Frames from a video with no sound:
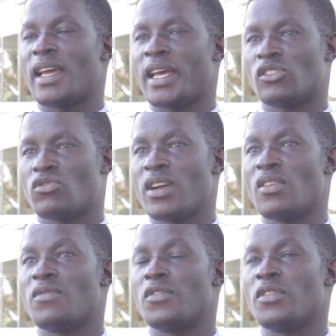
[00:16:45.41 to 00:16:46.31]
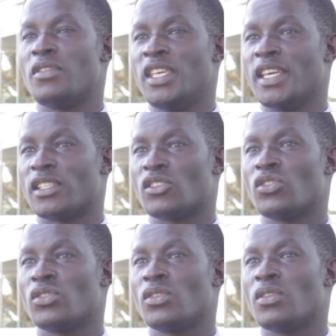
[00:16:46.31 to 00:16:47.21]
has struggled for years
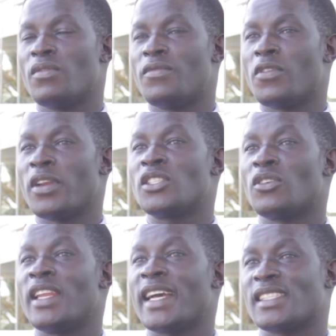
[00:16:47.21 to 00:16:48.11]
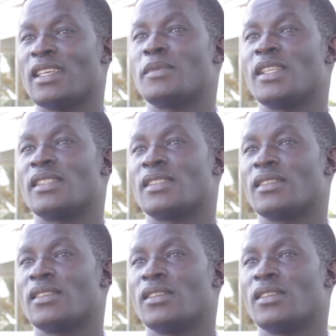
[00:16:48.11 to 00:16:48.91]
for its own acceptance